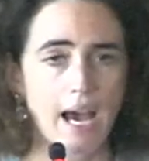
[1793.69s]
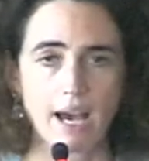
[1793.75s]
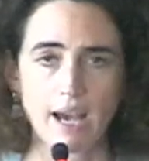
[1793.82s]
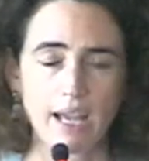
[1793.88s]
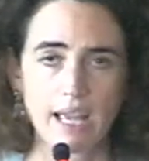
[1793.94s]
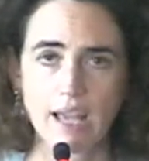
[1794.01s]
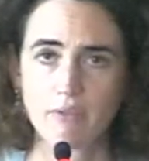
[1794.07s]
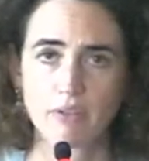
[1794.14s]

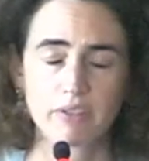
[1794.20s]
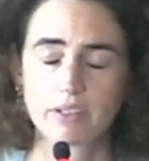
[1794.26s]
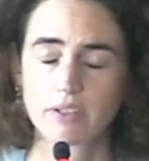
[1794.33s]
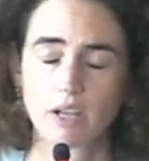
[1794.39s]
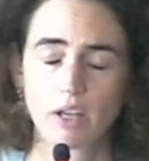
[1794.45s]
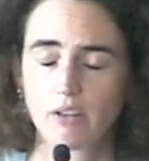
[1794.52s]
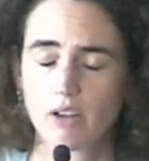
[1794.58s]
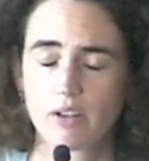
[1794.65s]
I haven't,
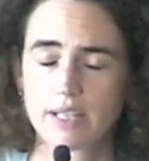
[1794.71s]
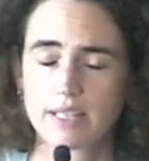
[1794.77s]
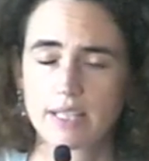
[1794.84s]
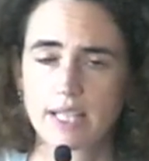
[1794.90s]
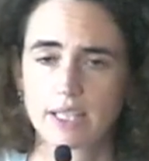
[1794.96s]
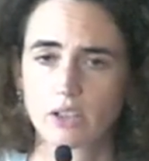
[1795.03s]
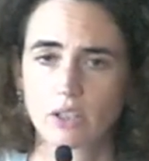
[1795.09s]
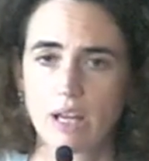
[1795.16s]

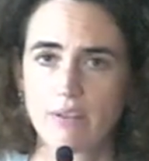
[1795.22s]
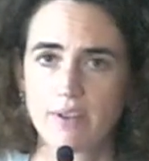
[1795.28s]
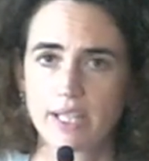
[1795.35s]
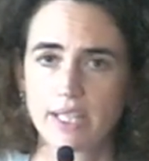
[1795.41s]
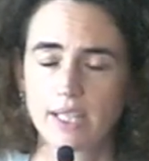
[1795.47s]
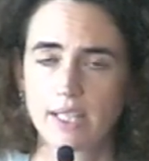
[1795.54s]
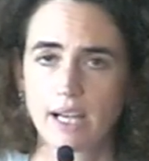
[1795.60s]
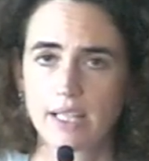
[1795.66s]
honestly, I don't have
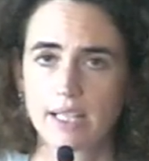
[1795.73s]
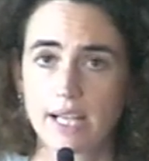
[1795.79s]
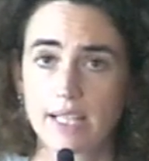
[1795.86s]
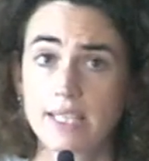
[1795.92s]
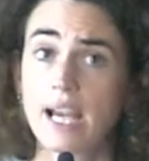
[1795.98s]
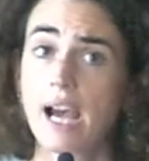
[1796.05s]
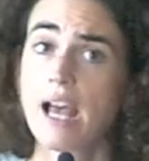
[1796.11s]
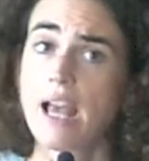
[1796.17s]
any
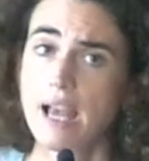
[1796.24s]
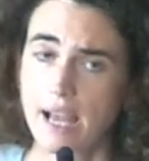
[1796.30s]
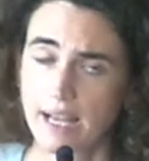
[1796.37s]
idea.